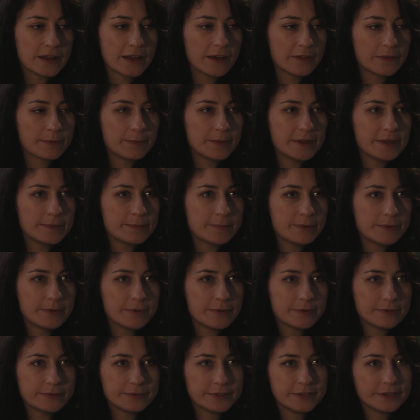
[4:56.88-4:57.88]
Other
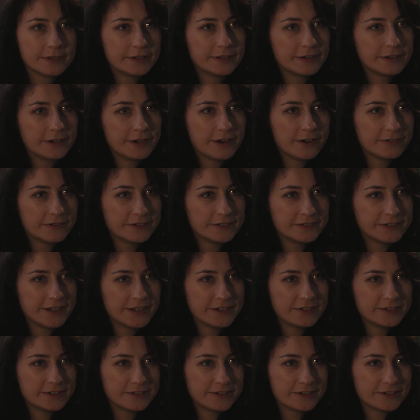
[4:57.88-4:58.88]
people are in
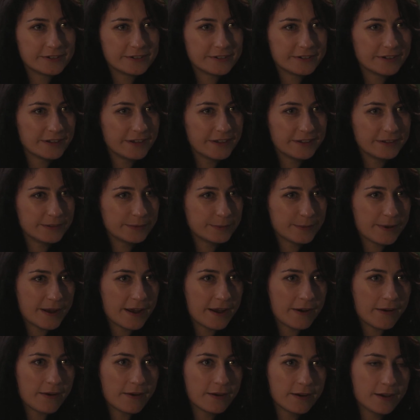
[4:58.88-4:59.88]
danger as
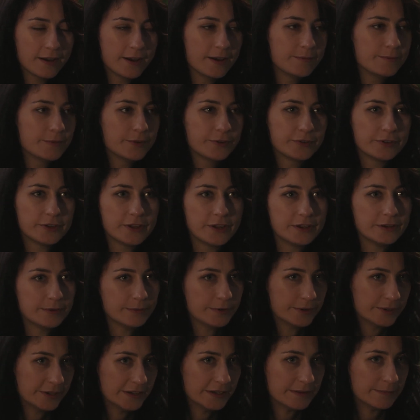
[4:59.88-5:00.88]
well. I'm not the only
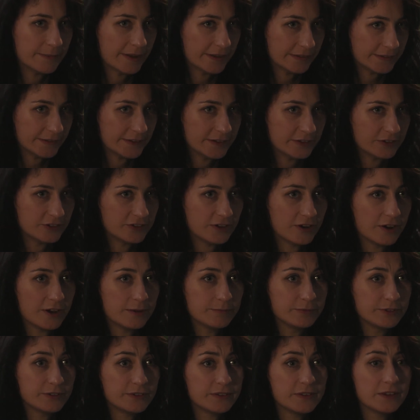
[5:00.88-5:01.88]
one he messaged, I'm
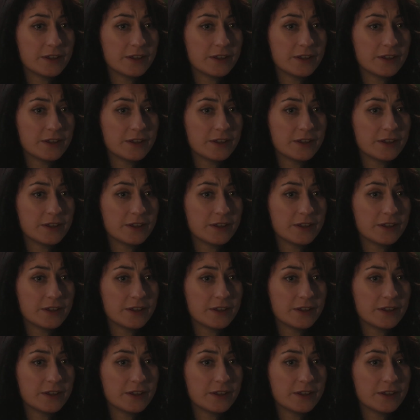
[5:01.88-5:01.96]
just the